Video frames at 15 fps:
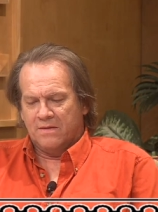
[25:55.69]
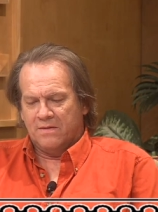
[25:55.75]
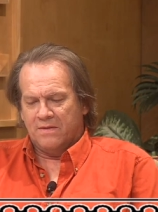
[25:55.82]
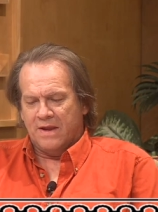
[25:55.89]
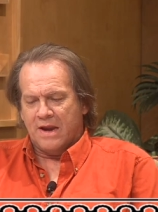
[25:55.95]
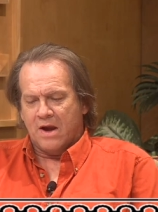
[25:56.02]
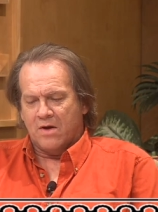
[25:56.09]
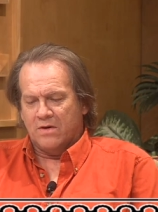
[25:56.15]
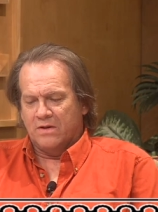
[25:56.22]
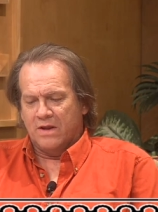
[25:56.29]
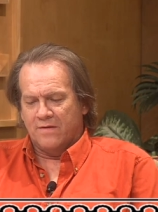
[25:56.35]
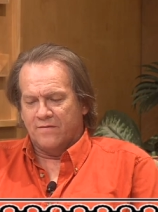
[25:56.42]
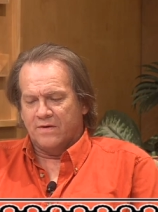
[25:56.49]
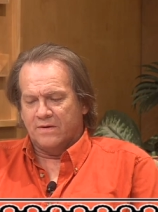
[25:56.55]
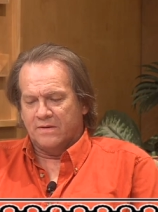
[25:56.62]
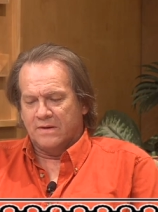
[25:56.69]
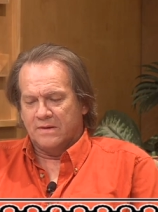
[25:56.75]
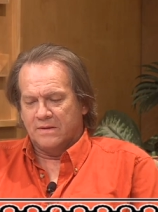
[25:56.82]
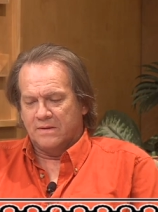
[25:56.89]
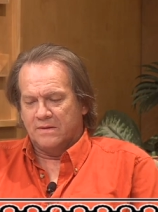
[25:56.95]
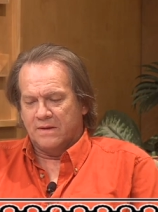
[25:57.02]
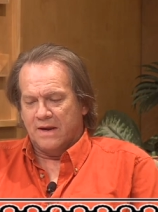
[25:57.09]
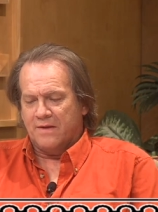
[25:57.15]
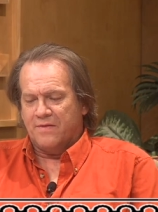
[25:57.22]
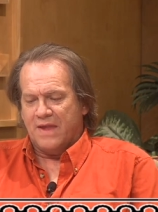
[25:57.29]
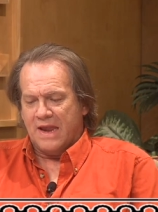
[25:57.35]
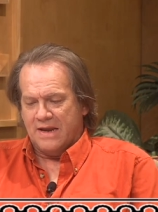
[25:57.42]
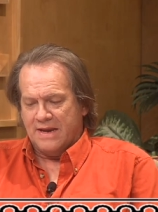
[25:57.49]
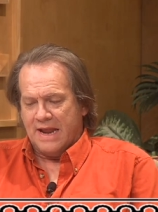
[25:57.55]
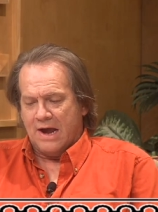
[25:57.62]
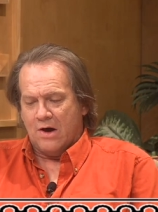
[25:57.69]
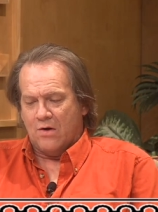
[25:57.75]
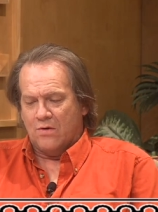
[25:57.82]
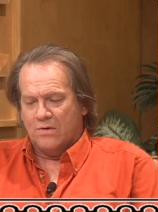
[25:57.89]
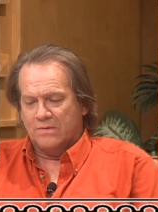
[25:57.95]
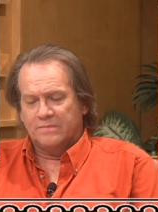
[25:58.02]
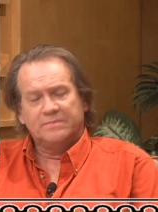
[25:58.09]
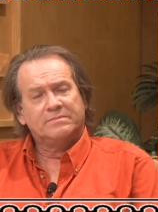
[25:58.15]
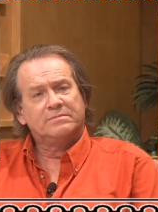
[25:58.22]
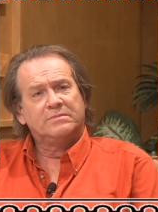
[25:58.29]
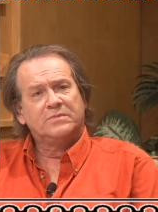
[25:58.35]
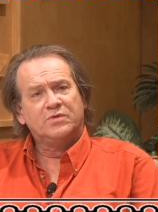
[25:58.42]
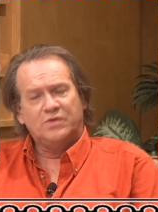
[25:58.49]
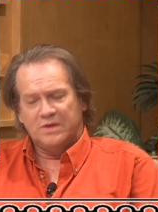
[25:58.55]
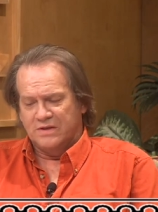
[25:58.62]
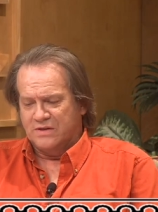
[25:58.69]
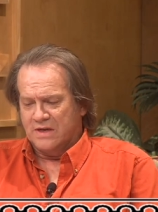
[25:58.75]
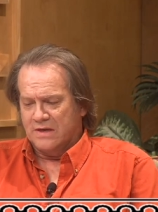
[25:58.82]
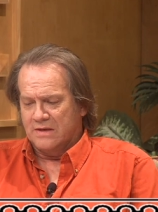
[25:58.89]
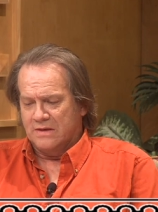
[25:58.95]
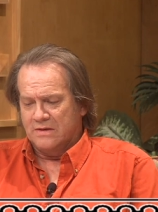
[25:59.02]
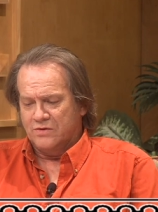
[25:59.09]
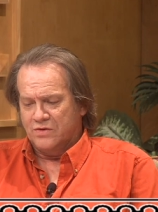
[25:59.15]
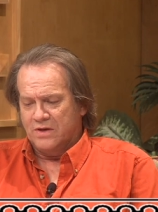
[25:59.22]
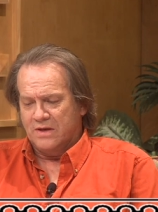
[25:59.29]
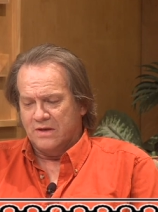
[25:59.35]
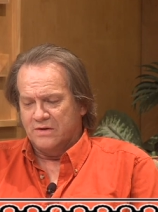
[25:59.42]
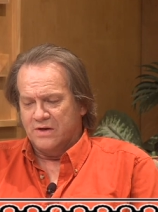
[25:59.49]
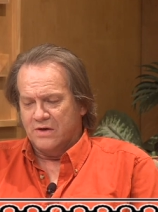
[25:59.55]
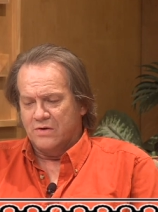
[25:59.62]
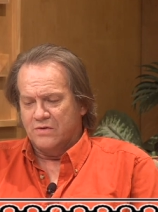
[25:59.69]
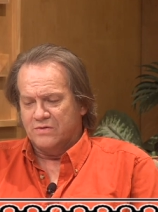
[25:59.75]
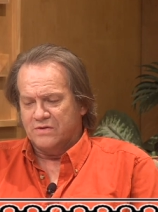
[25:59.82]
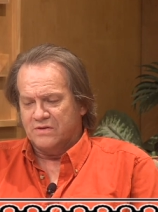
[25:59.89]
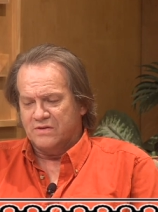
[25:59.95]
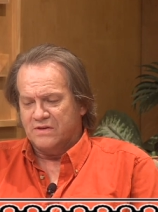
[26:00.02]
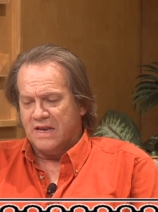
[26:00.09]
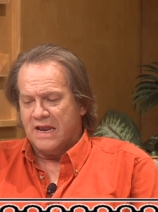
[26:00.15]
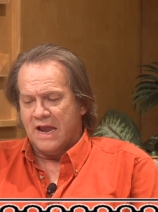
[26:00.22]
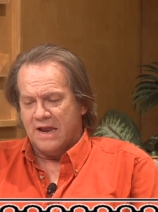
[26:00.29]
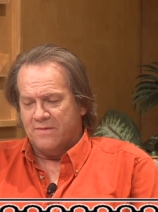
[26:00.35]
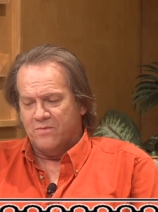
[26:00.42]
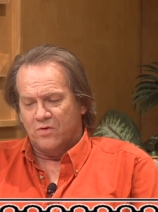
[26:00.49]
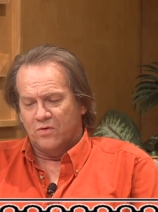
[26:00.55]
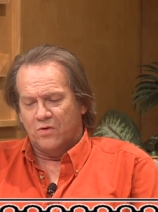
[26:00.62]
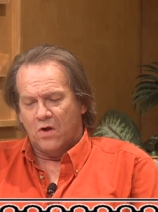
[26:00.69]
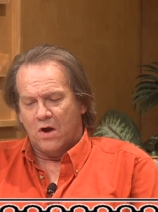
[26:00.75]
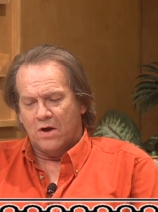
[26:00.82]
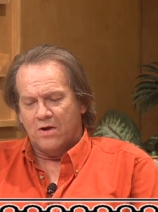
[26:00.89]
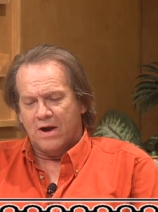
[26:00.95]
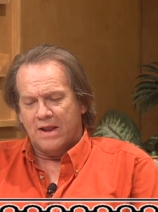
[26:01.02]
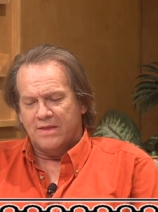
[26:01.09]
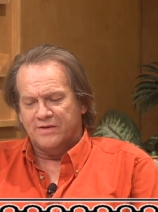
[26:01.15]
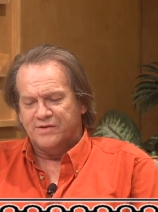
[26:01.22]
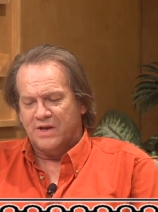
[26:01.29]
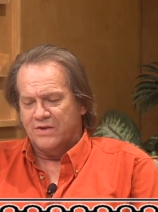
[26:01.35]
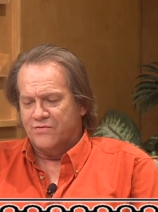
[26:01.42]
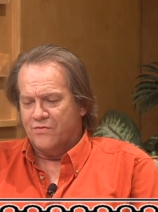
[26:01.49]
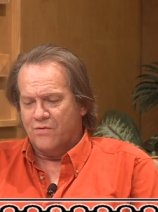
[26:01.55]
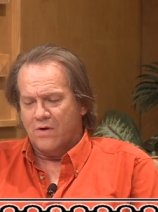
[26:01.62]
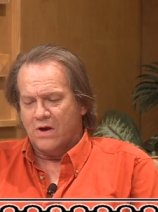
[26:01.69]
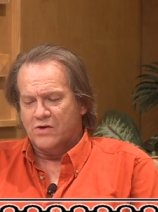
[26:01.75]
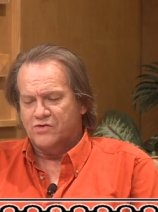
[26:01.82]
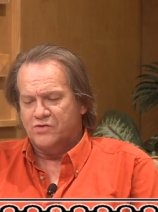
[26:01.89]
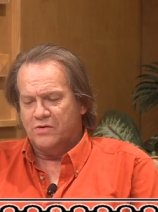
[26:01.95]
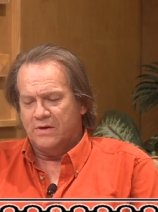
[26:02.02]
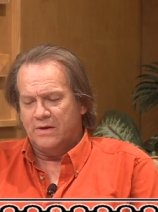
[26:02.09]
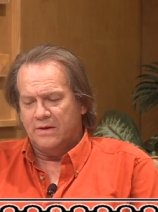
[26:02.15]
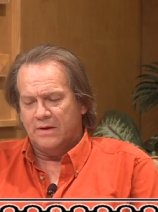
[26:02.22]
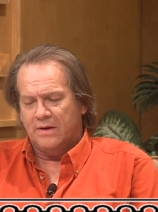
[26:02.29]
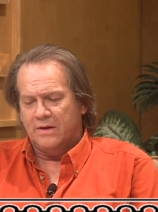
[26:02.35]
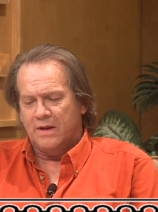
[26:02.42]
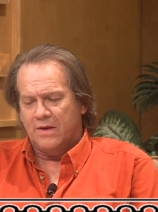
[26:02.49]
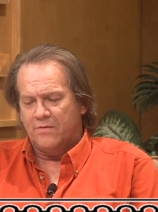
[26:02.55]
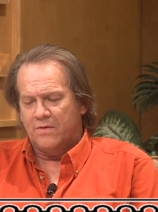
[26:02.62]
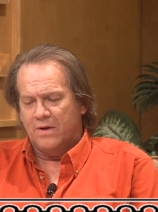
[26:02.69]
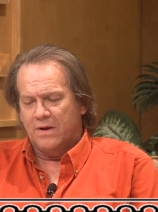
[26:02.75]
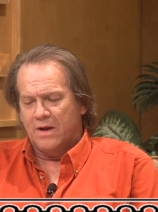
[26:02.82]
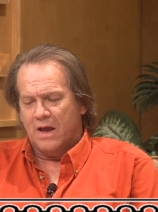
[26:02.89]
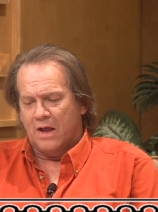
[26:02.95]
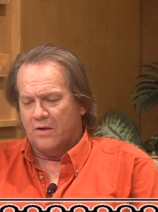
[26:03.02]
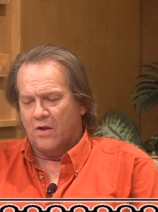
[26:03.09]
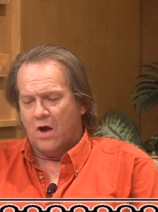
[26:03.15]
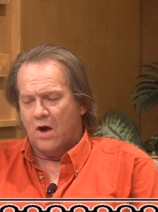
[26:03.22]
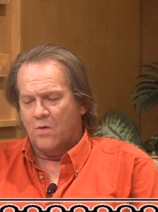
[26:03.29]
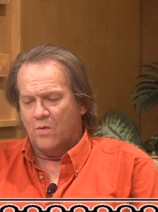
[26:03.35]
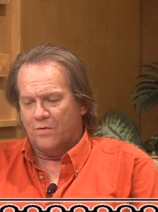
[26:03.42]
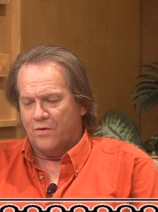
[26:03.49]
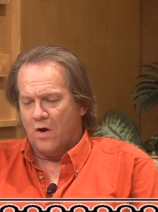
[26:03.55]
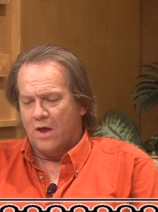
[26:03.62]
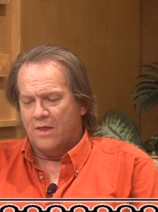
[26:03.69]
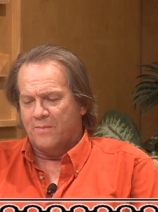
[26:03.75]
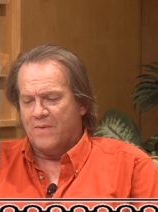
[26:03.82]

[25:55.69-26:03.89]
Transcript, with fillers: they aren't living like that now. She, so, she continues to say, I am no longer on the central registry, along with all the